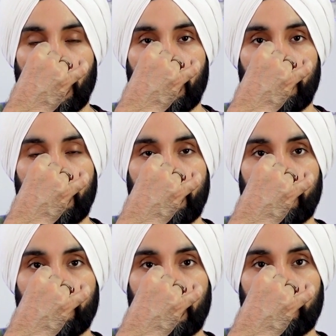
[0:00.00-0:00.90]
and retain
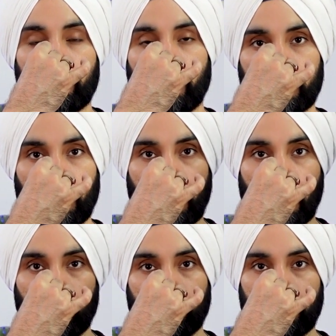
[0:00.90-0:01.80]
the breath for 3
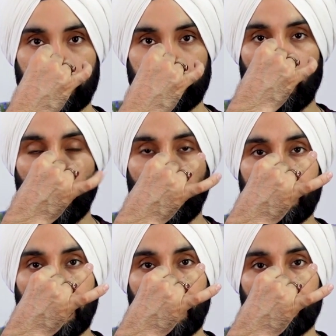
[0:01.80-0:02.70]
counts.
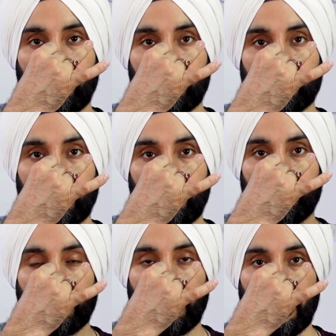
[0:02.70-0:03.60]
Open the left nostril
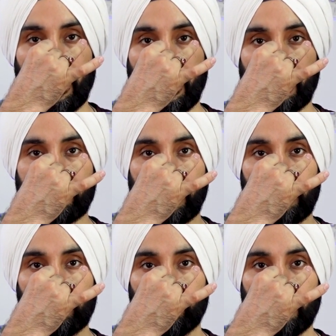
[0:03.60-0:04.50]
and
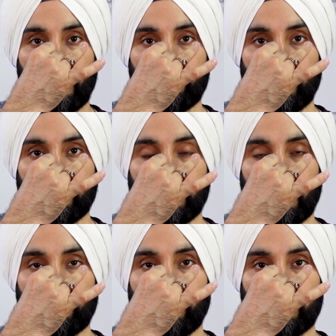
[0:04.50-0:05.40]
exhale through the left
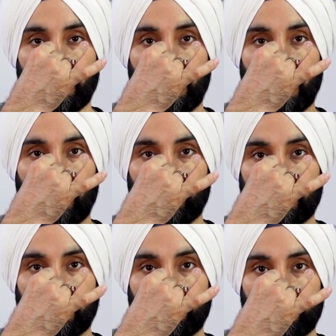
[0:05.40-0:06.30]
nostril for 3
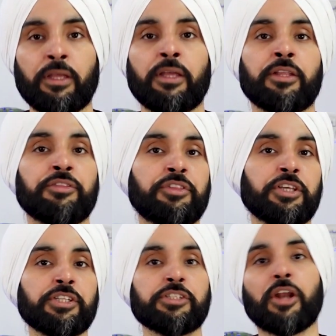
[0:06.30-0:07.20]
counts.
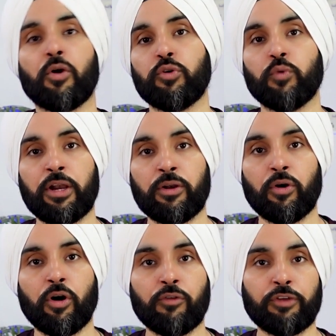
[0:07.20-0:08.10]
This is round 1
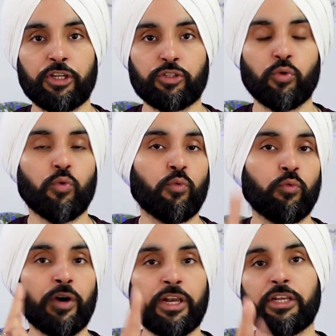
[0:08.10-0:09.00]
of ratio
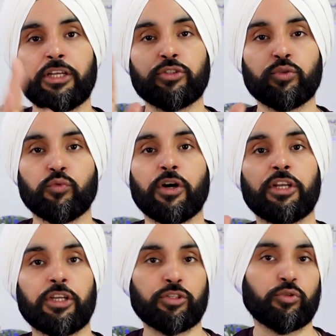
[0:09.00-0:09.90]

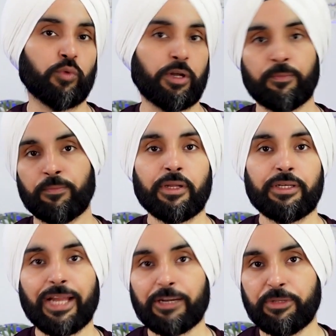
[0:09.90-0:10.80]
1:1:1.
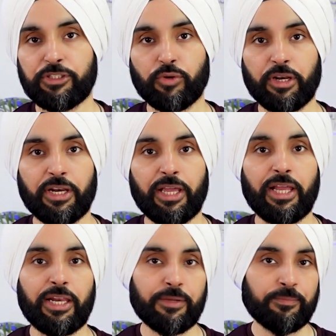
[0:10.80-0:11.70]
That means you are
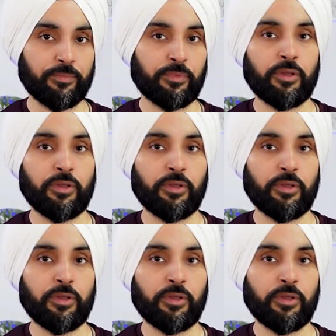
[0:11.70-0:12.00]
inhaling,